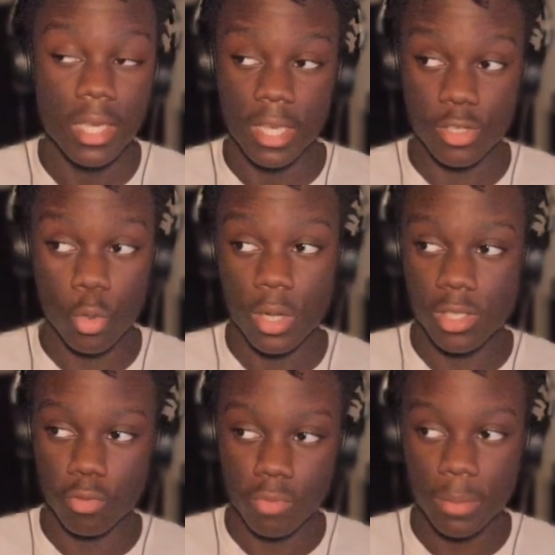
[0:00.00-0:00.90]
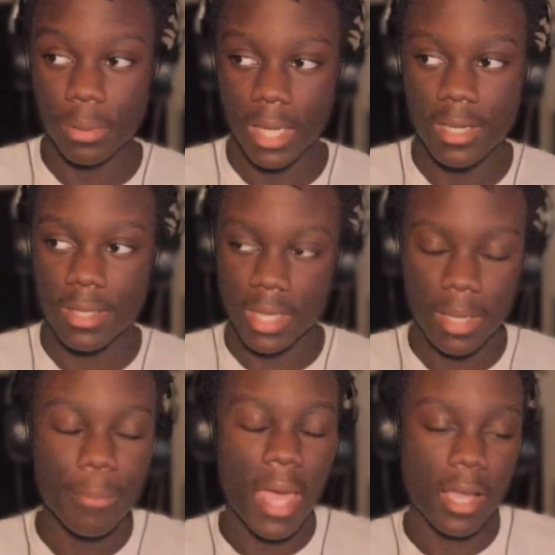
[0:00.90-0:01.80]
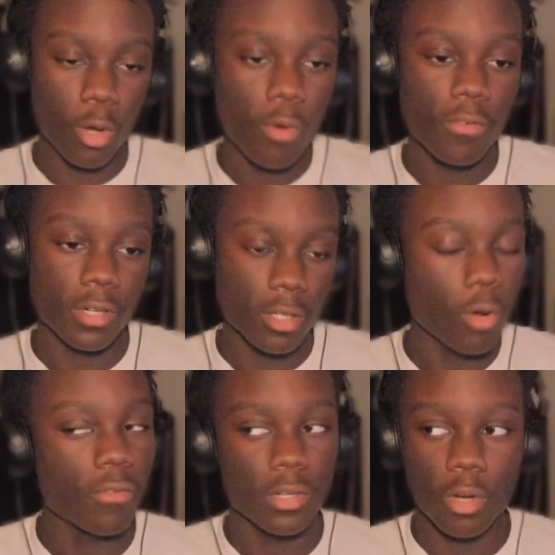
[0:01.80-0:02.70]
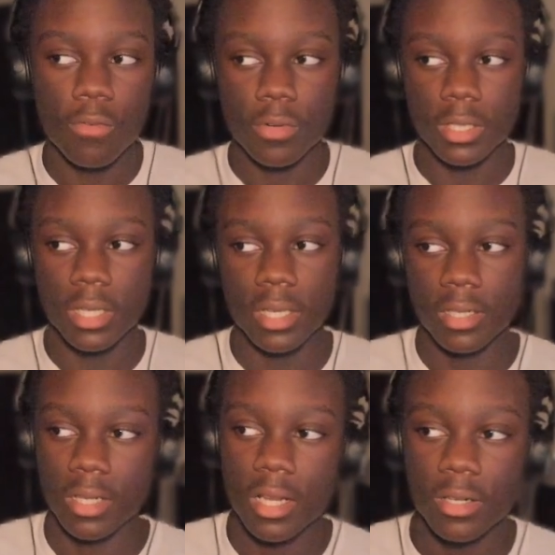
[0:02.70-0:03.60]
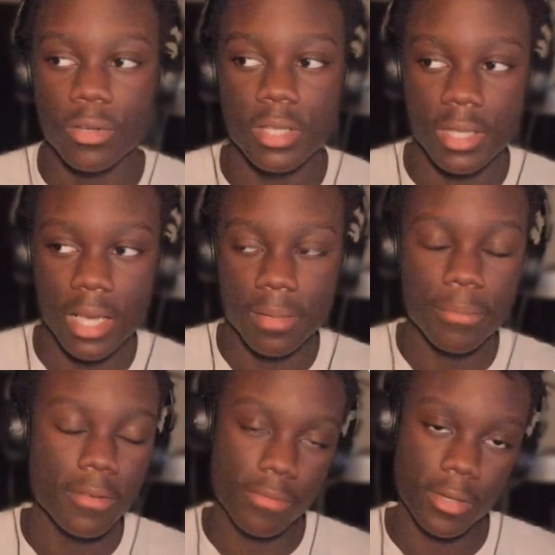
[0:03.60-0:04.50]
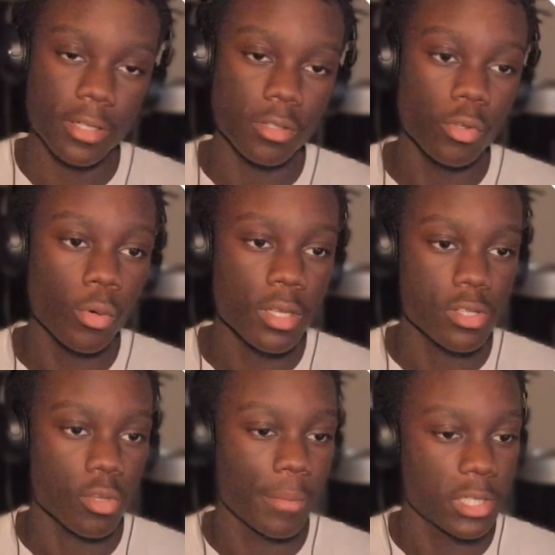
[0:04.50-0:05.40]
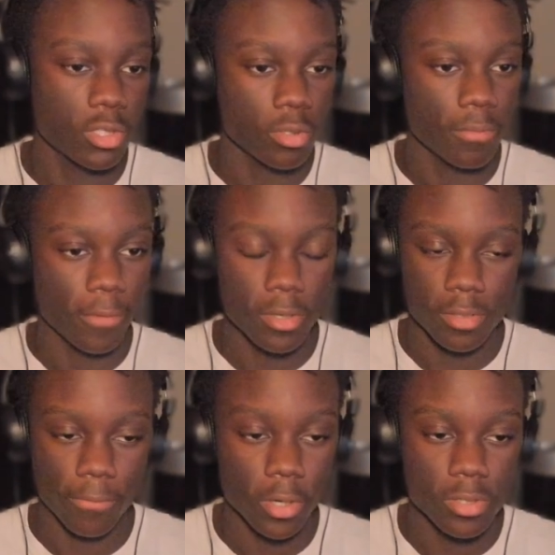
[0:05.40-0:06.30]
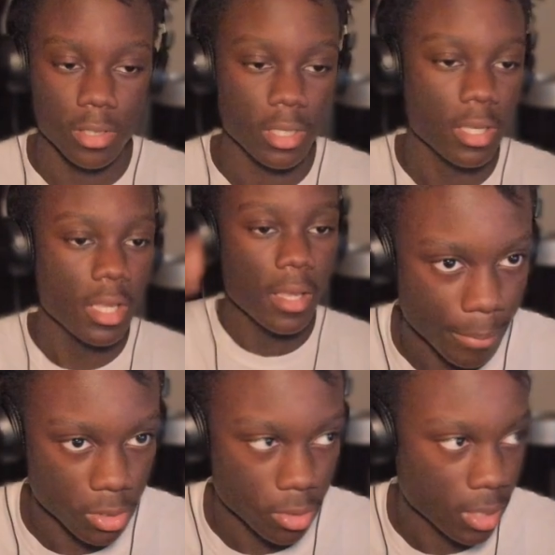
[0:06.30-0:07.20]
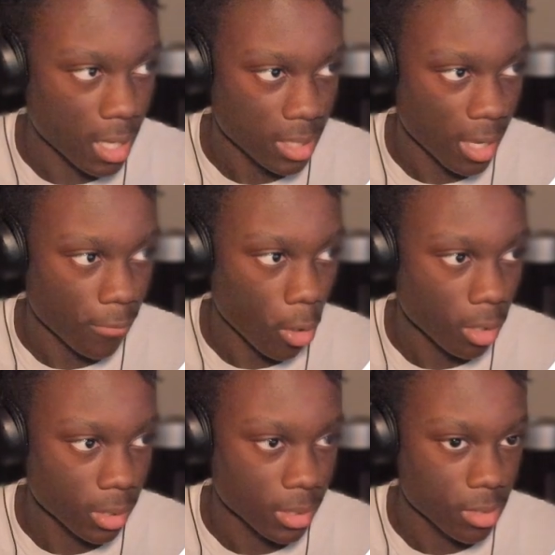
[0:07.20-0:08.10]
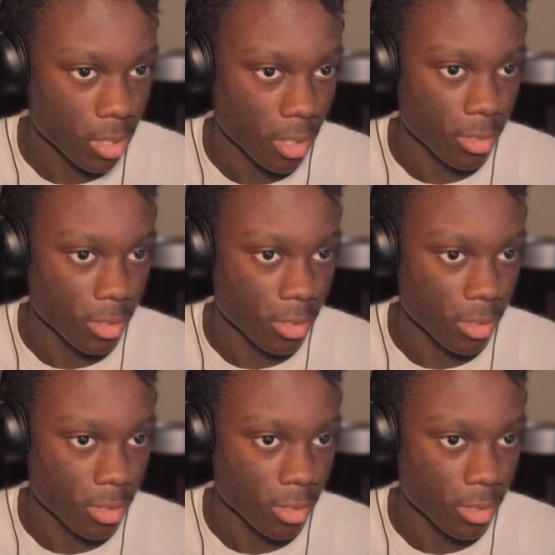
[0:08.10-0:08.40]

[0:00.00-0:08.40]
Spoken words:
it's going to replay the thing back over and over and over again, and I know that that can be very annoying. So make sure you firstly make sure you guys have all of these turned